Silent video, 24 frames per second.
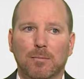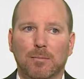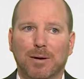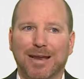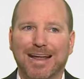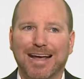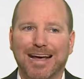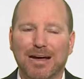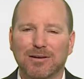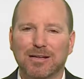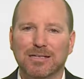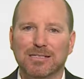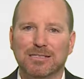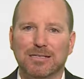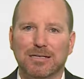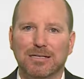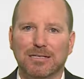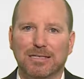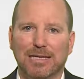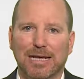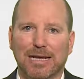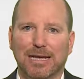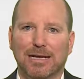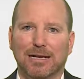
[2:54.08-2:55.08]
But how does the
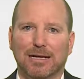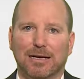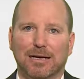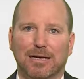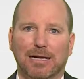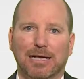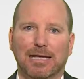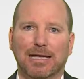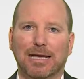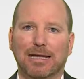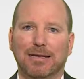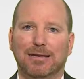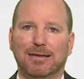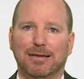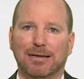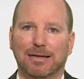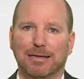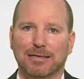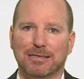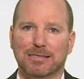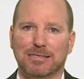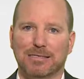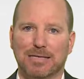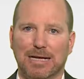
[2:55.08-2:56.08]
data get
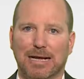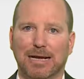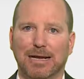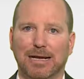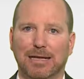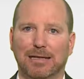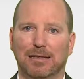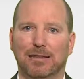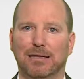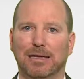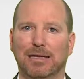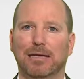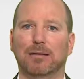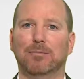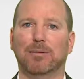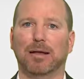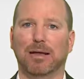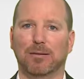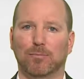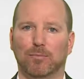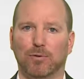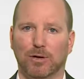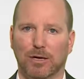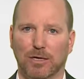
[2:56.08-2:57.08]
inside the
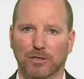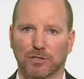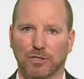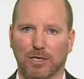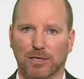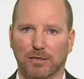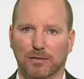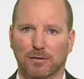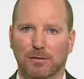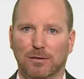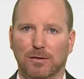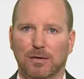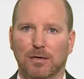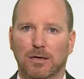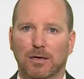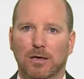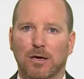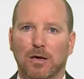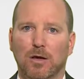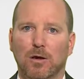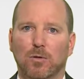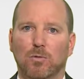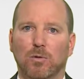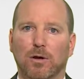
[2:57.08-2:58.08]
EPLAN project?
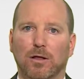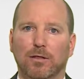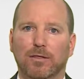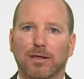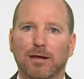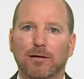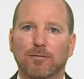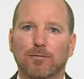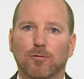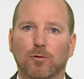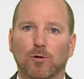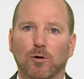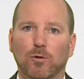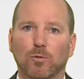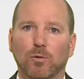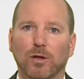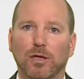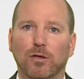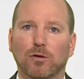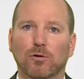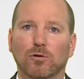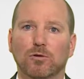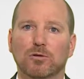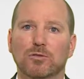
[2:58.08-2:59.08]
Well, therefore, we
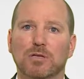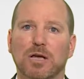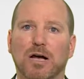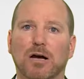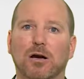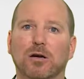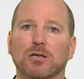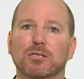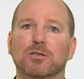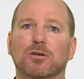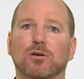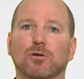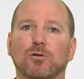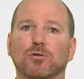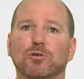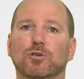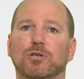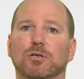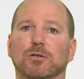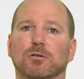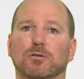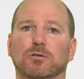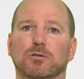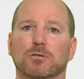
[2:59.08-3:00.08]
use our
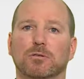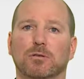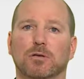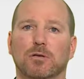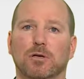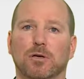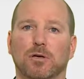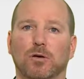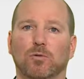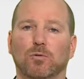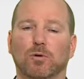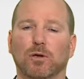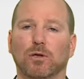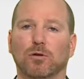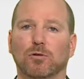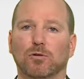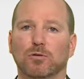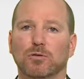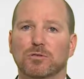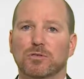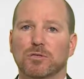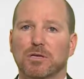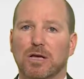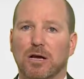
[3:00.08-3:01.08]
solutions. We
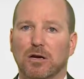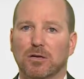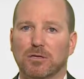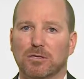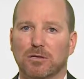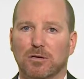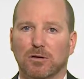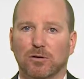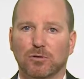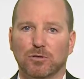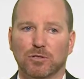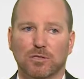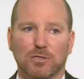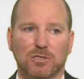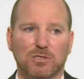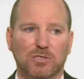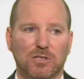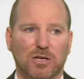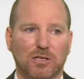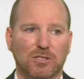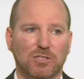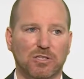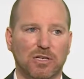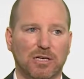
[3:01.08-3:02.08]
use our solutions
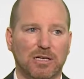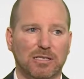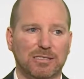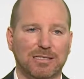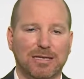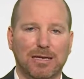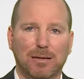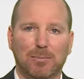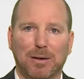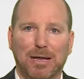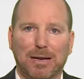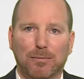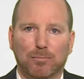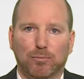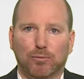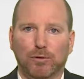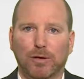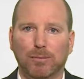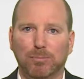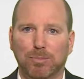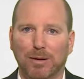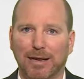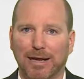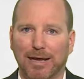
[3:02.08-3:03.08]
such as EPLAN
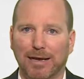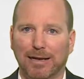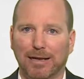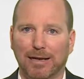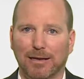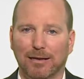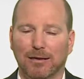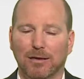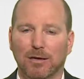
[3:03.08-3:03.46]
pre-planning,